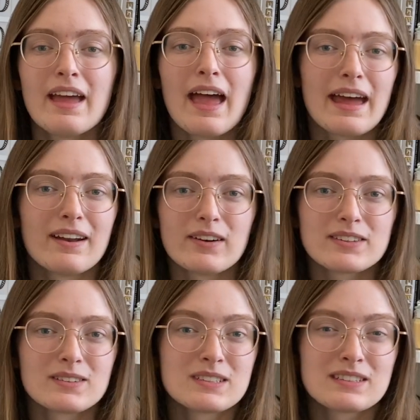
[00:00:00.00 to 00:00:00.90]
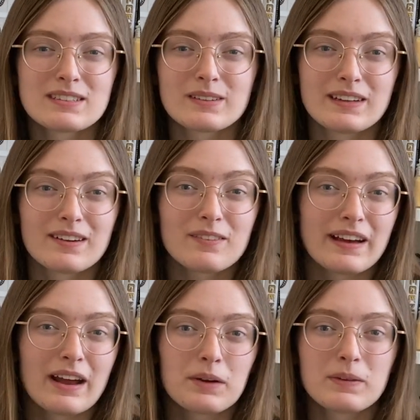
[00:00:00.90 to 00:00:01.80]
and also just,
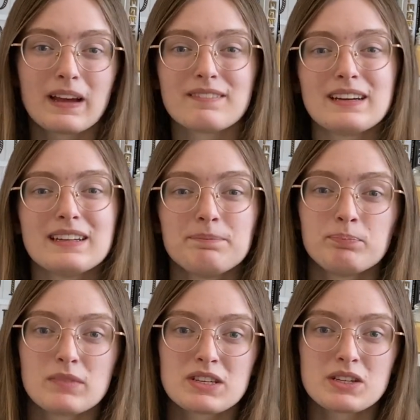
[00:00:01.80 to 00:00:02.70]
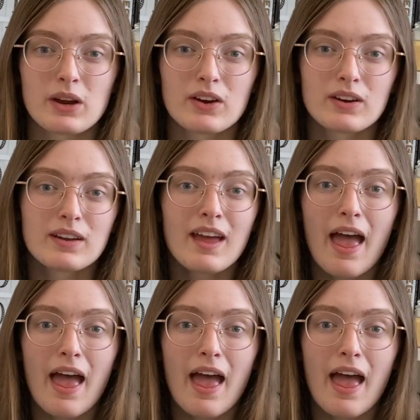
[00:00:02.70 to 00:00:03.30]
find out if we have any shared